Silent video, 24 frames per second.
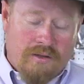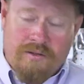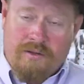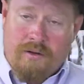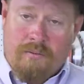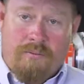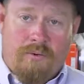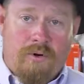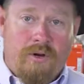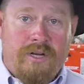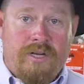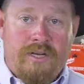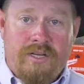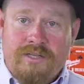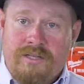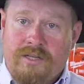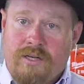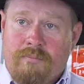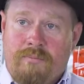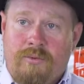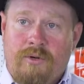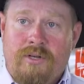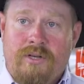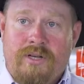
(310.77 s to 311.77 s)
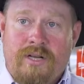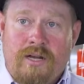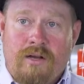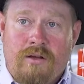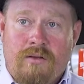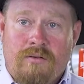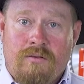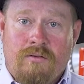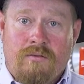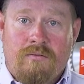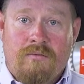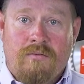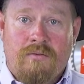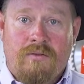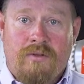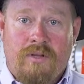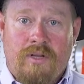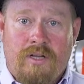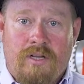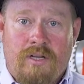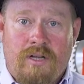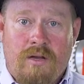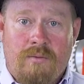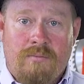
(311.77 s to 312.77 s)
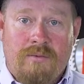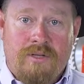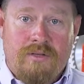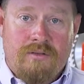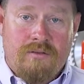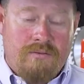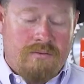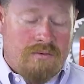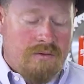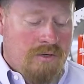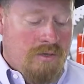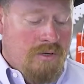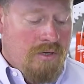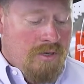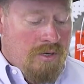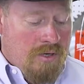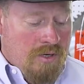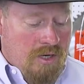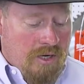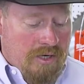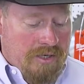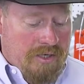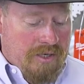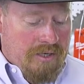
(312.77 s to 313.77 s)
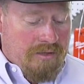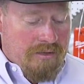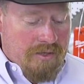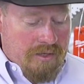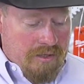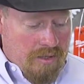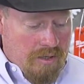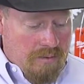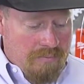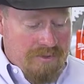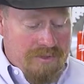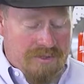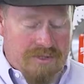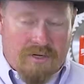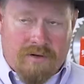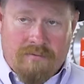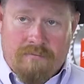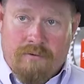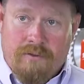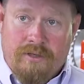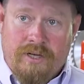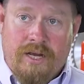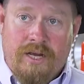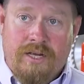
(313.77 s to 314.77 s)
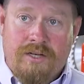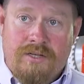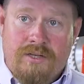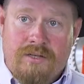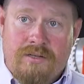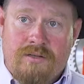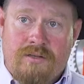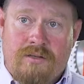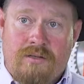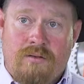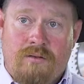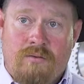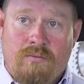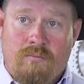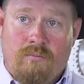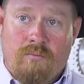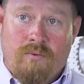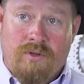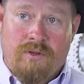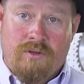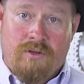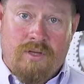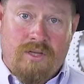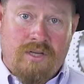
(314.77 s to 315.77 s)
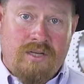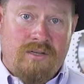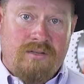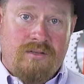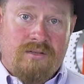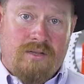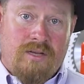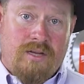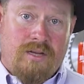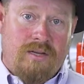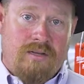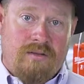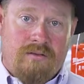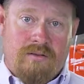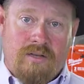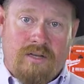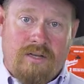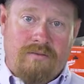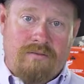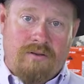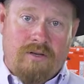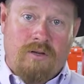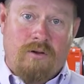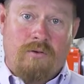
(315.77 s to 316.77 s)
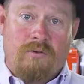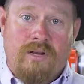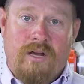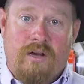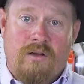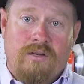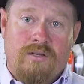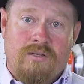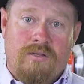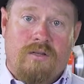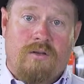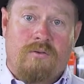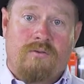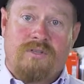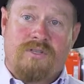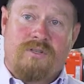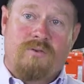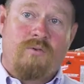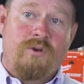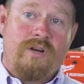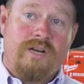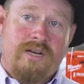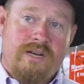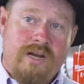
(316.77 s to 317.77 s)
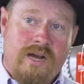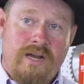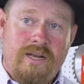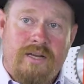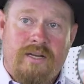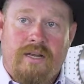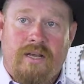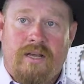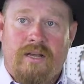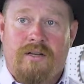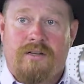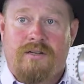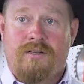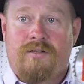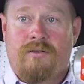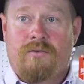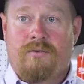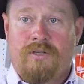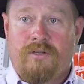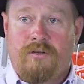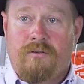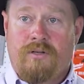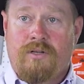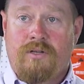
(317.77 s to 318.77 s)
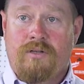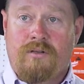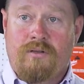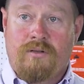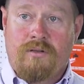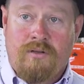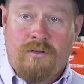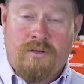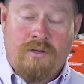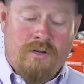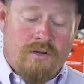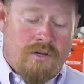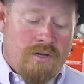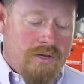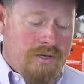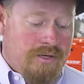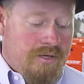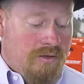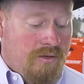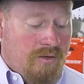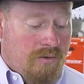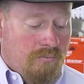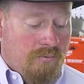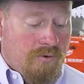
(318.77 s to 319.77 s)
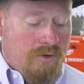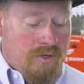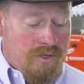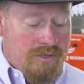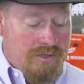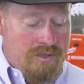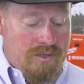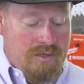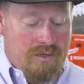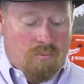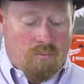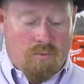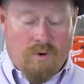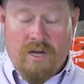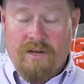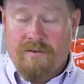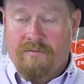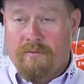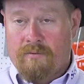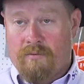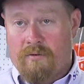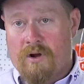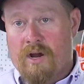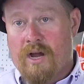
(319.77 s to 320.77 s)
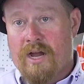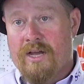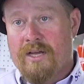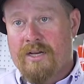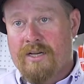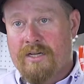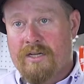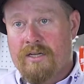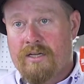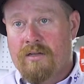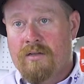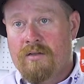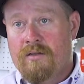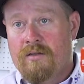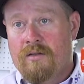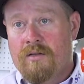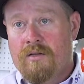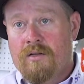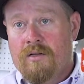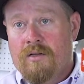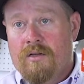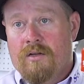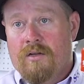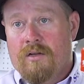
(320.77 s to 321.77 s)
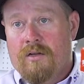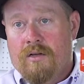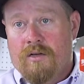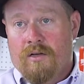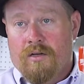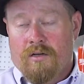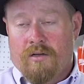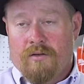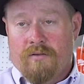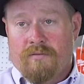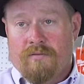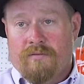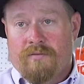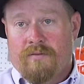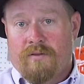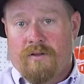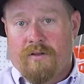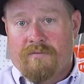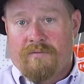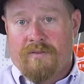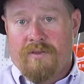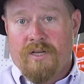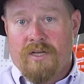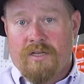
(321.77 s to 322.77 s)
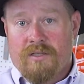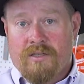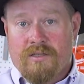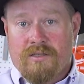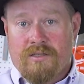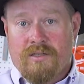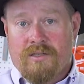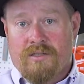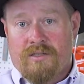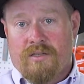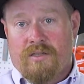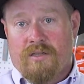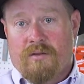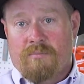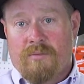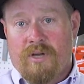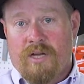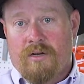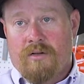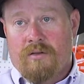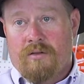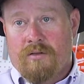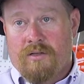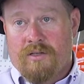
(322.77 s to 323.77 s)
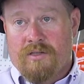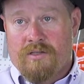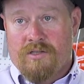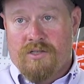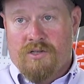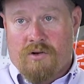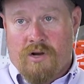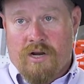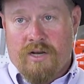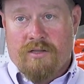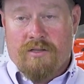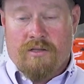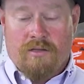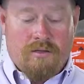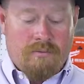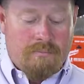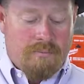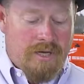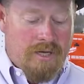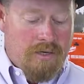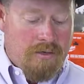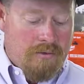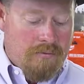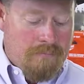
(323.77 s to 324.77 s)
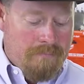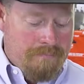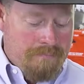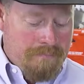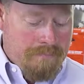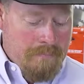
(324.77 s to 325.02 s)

They're pretty easy to put down. They come in, again, they come in several gauges. With these, they, they even go down as low as twenty-nine gauge, so you can, you can really see a wide variety Of, of thicknesses in the metal and strength in the metal.